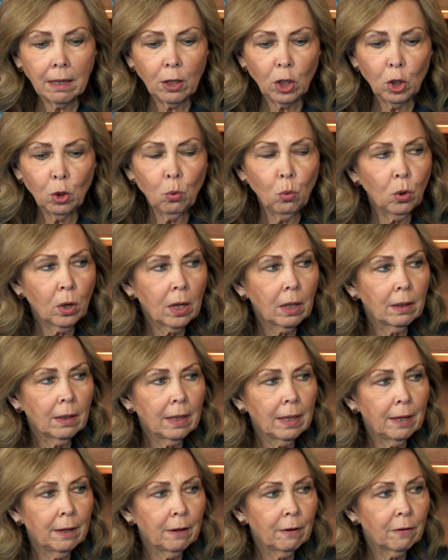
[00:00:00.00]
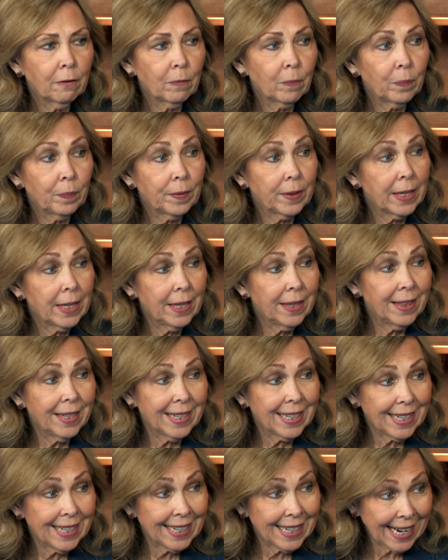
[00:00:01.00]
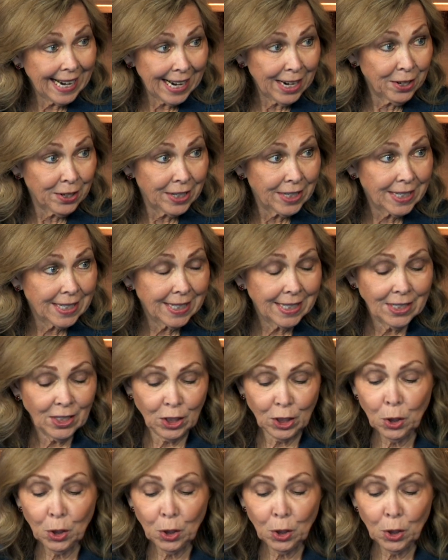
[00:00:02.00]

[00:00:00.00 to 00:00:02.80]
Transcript: You want to live in the inheritance.